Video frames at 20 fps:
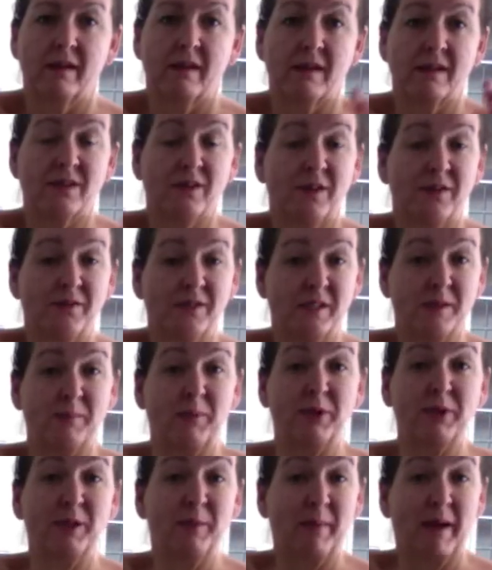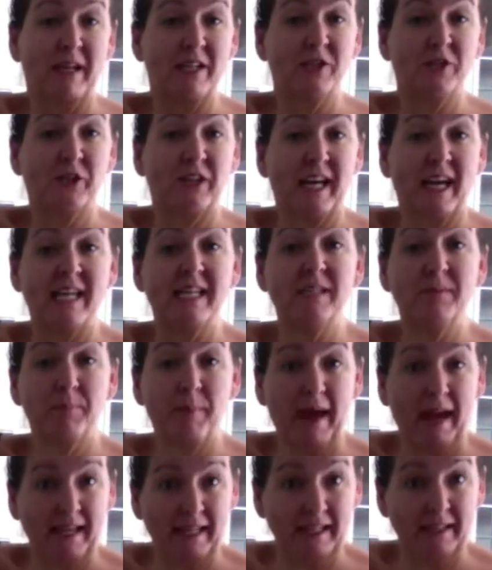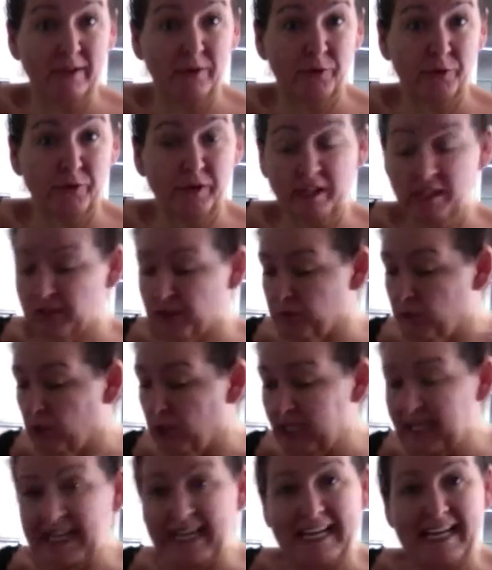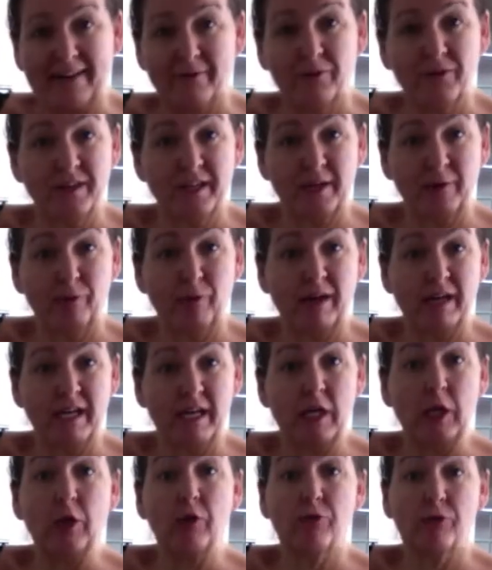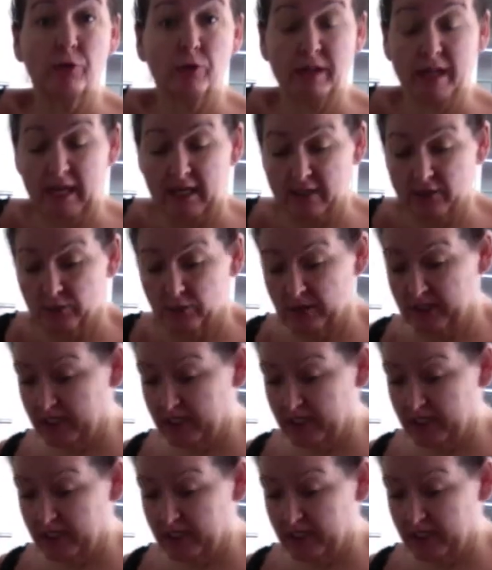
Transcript: So I've just put the pastry case back in the fridge while I get everything ready for the actual